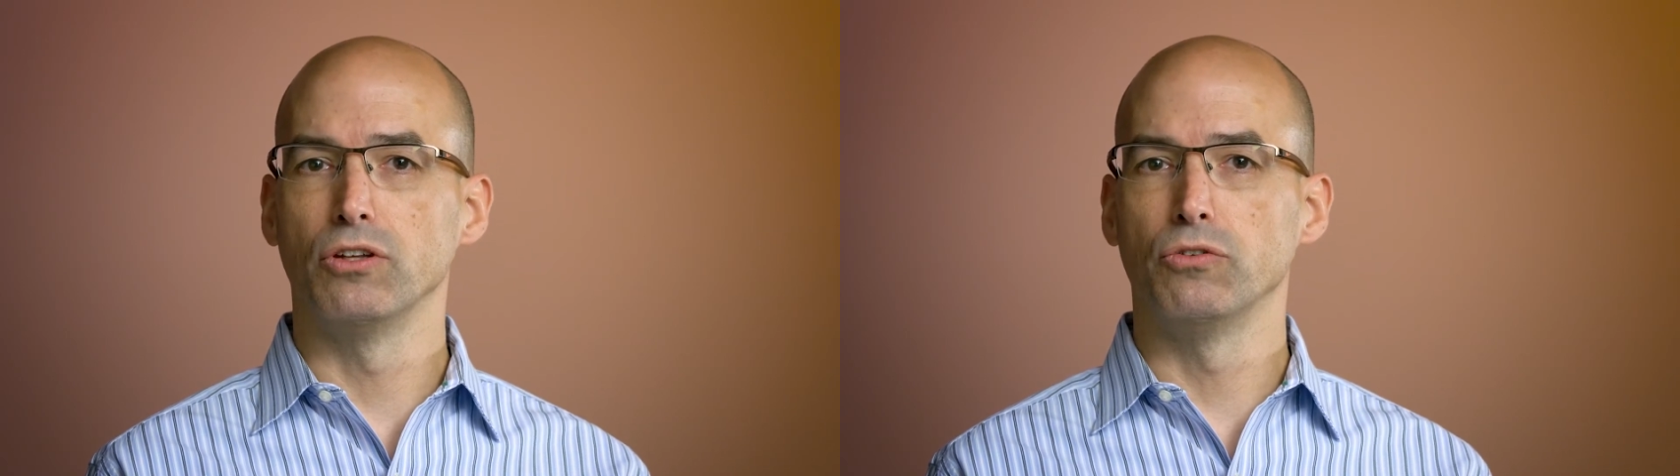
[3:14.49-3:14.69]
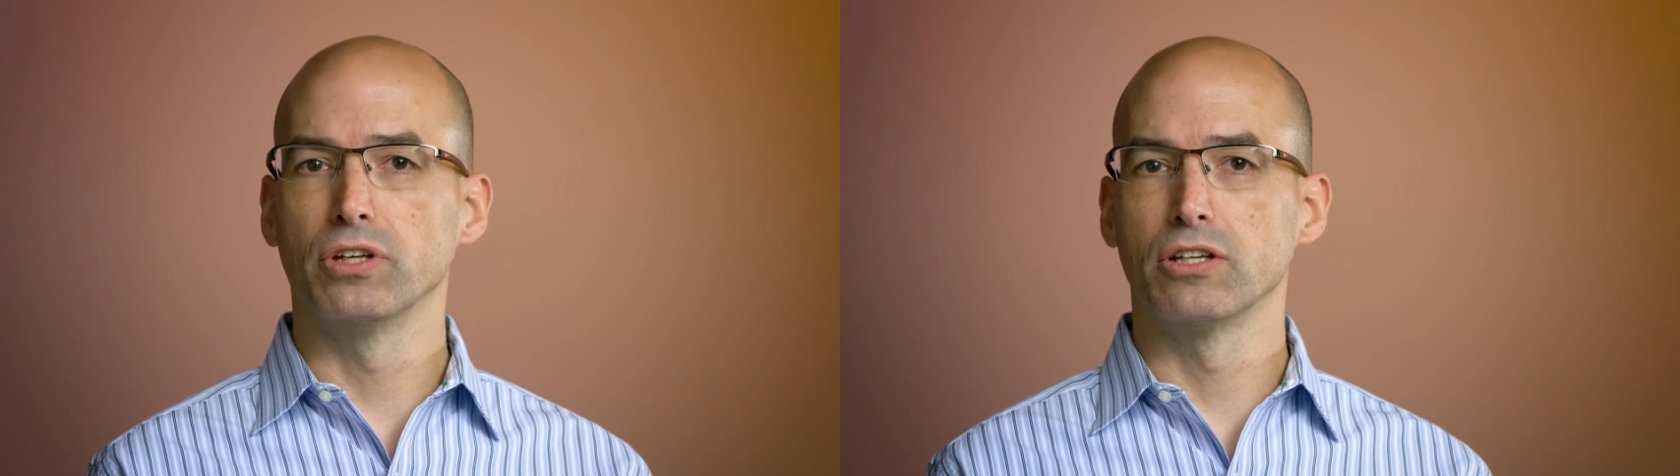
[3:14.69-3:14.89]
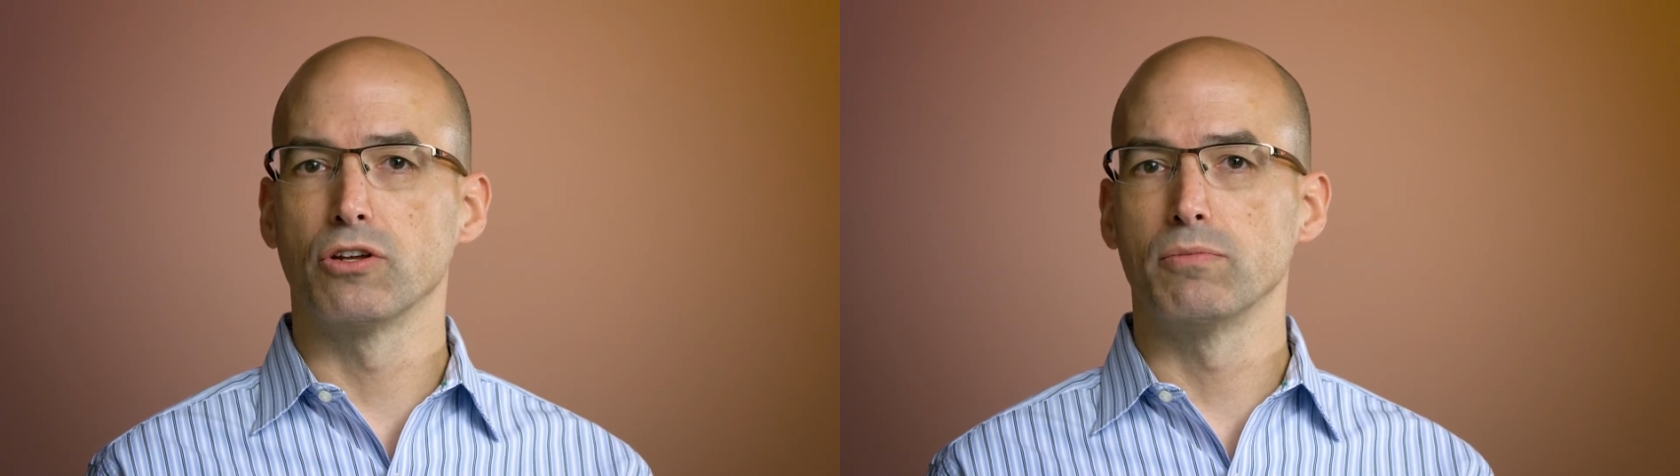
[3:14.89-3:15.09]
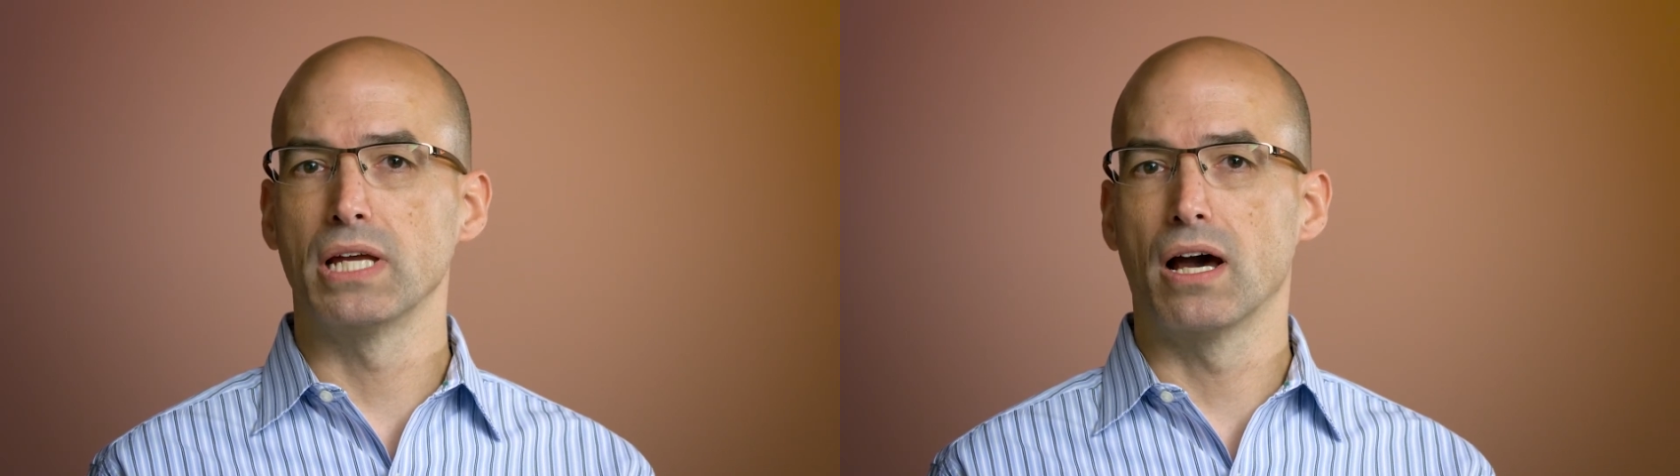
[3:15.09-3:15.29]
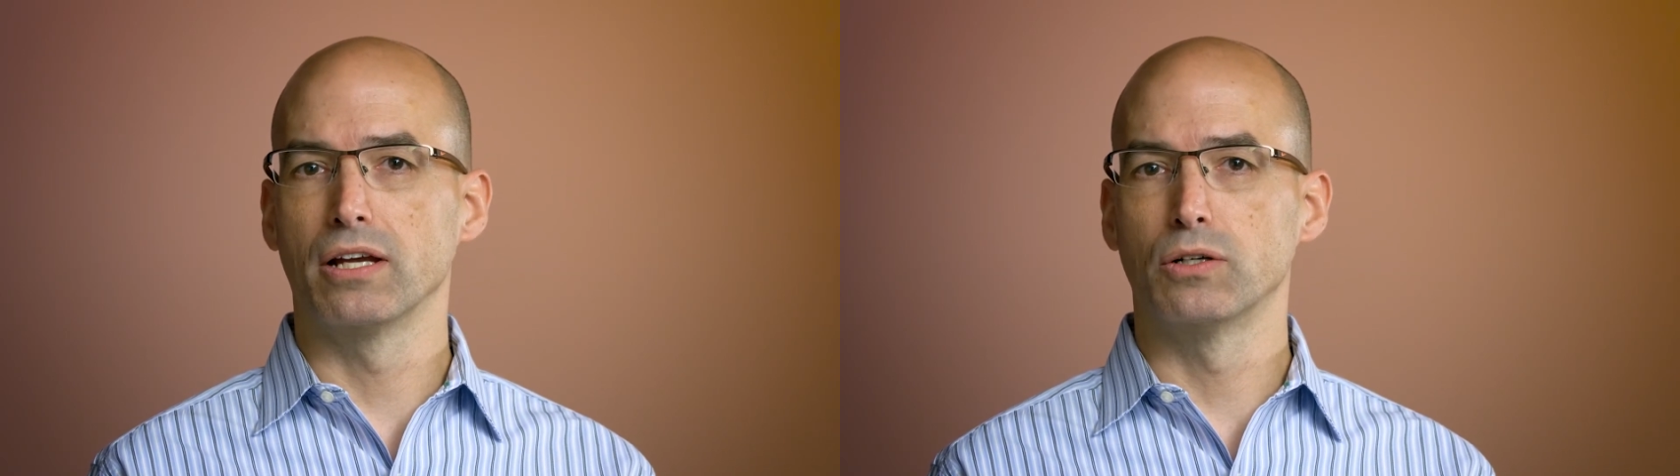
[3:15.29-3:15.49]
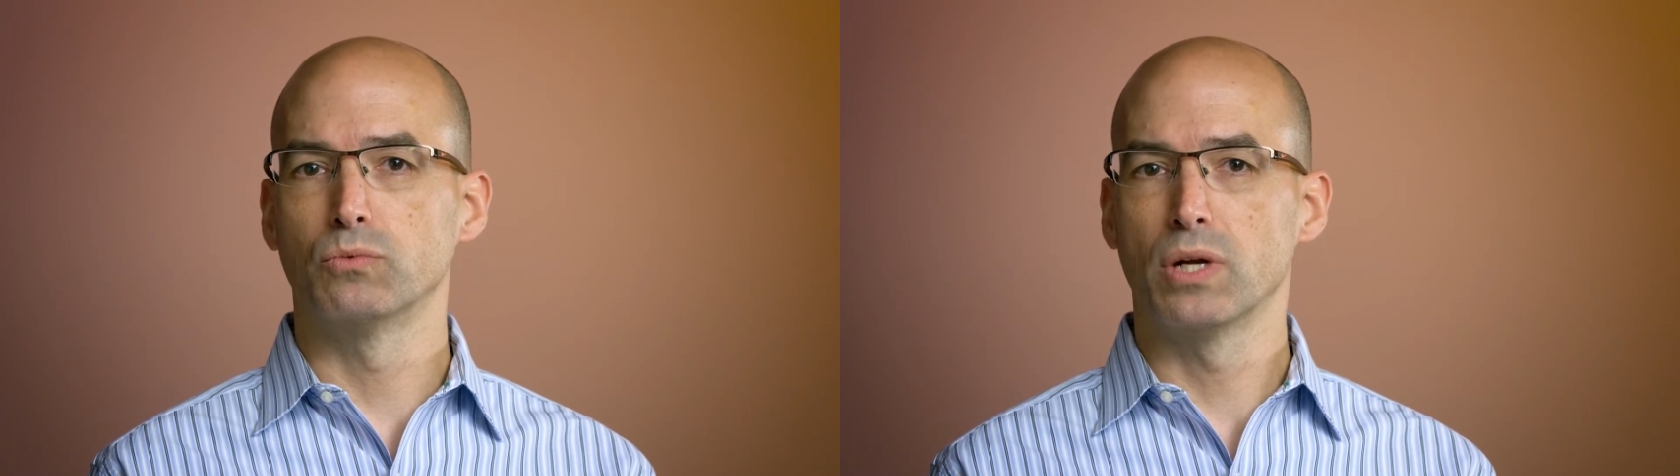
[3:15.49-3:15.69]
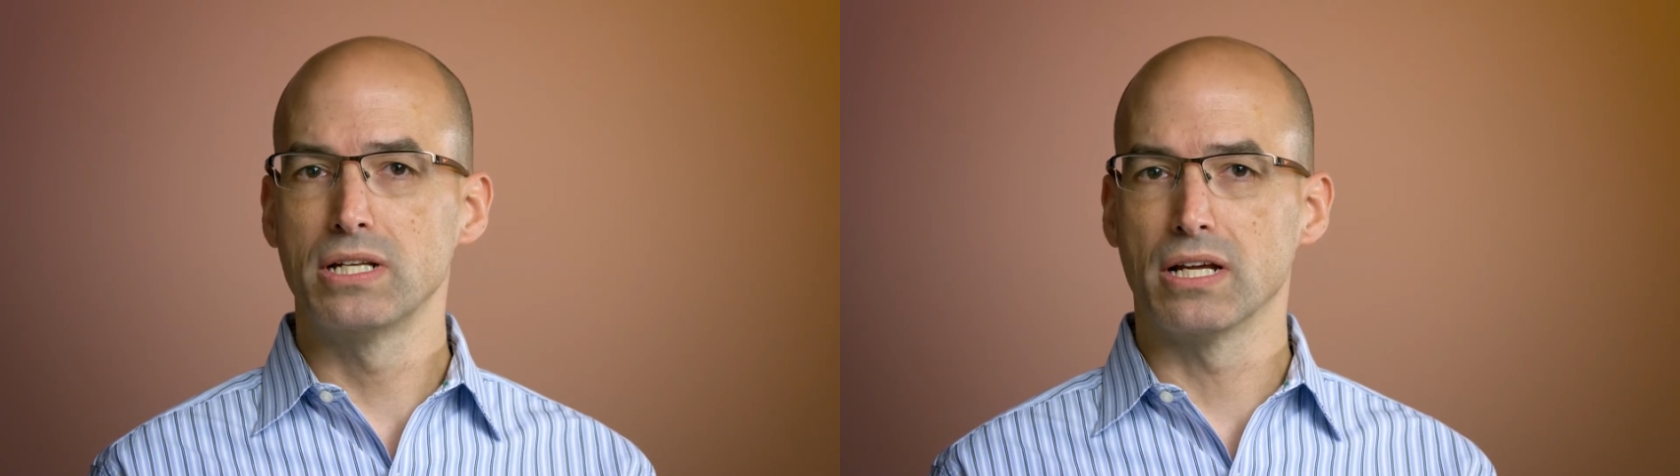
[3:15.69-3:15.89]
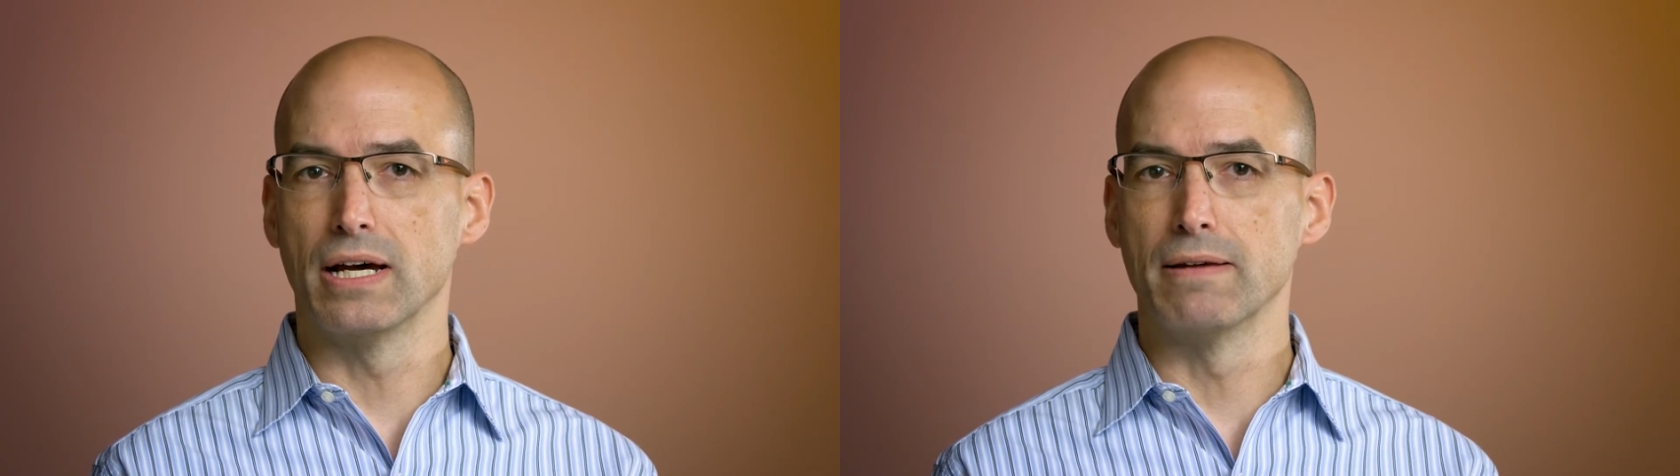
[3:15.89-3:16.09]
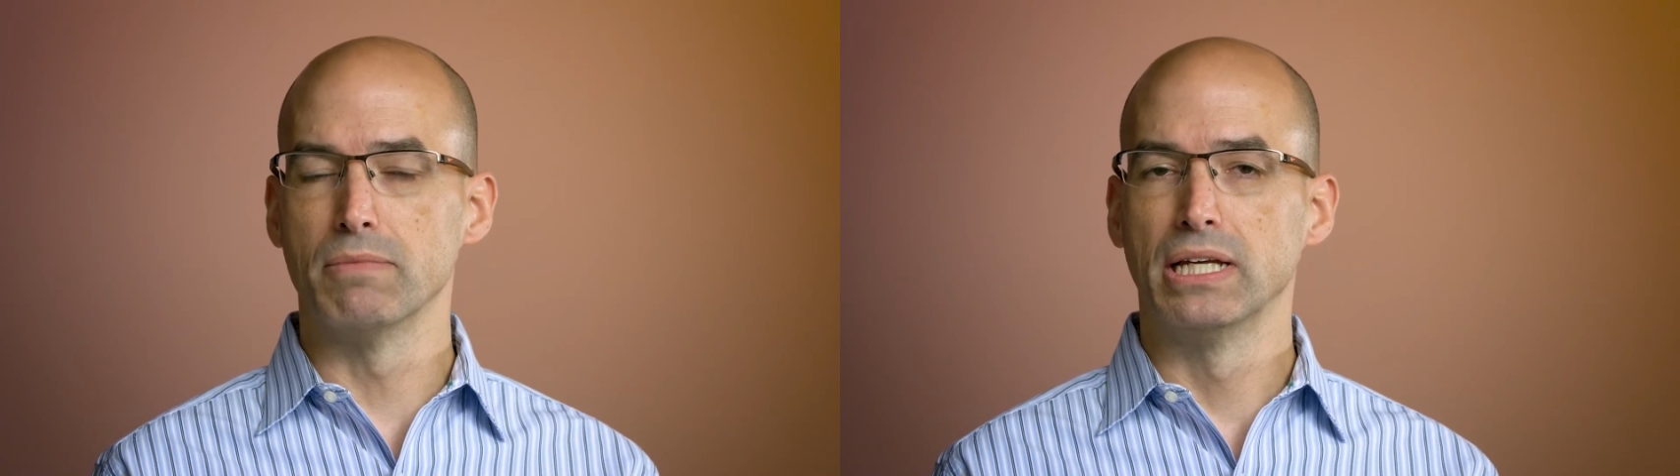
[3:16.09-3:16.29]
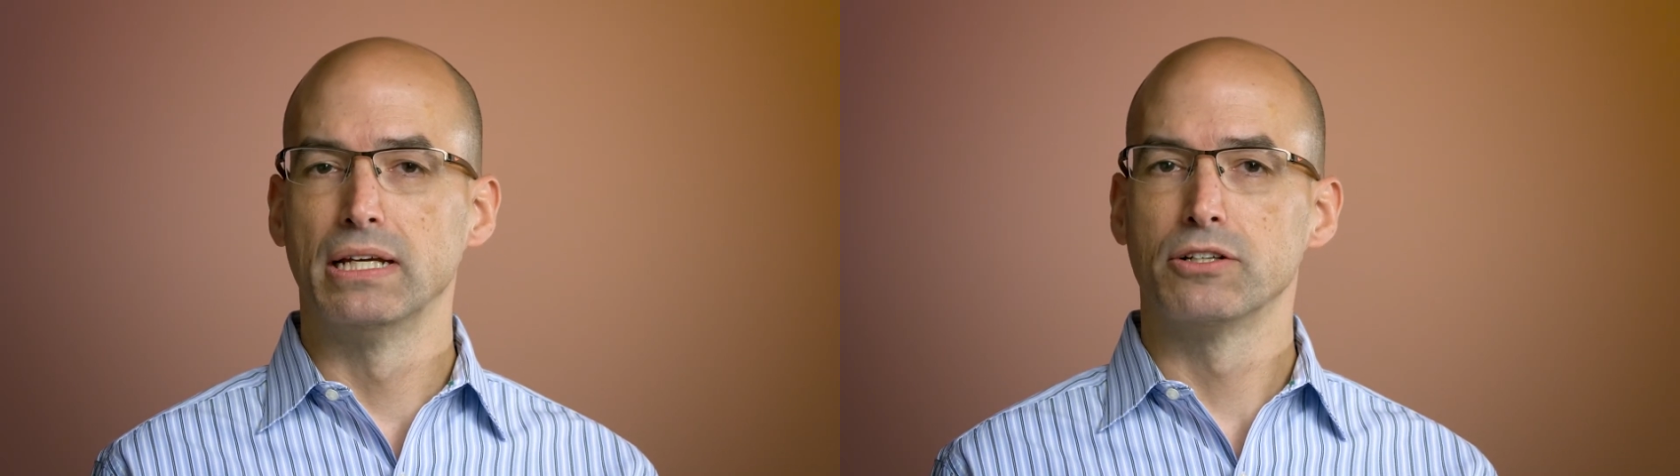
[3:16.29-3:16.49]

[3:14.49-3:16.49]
using Adobe I/O Runtime